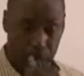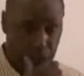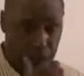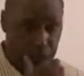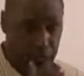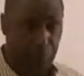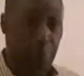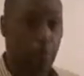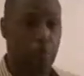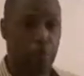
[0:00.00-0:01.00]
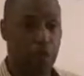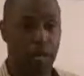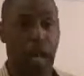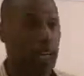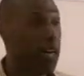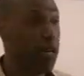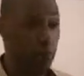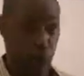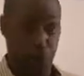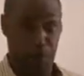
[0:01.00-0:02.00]
basically the
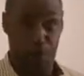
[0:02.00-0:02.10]
.com boom.